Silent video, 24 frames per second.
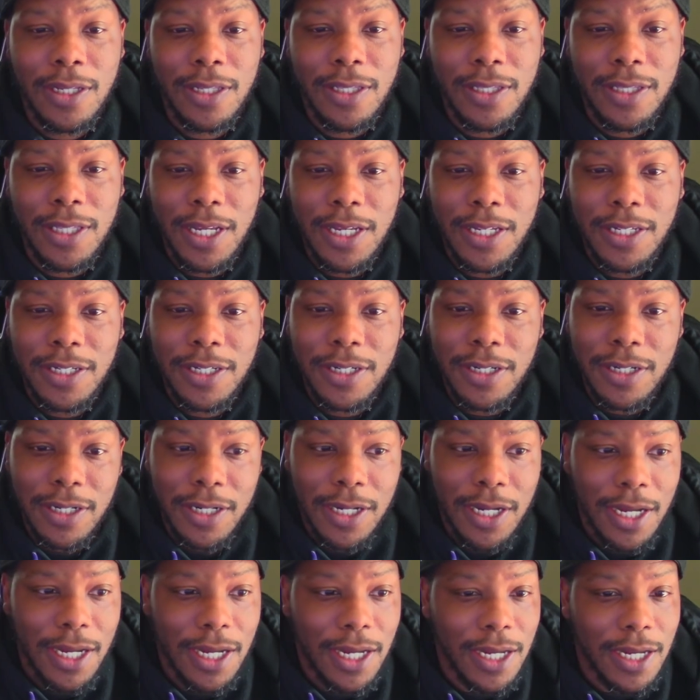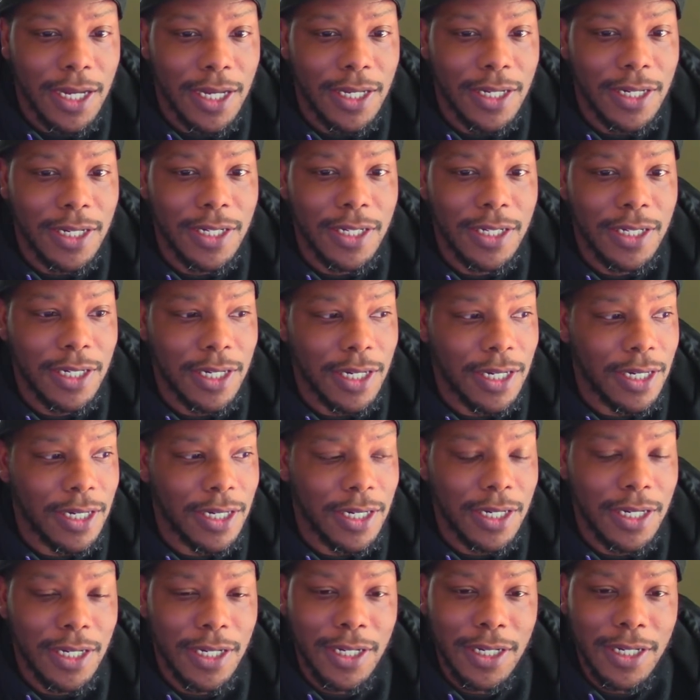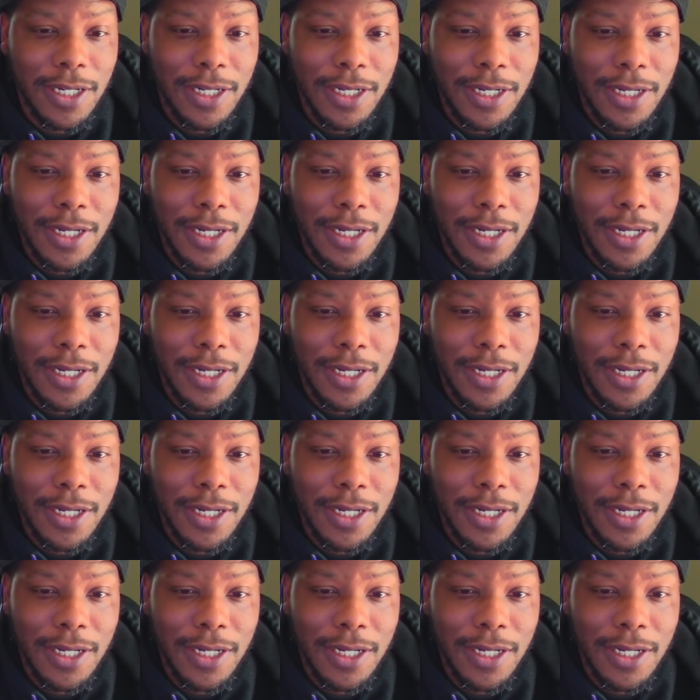that Chuck had, Deshaun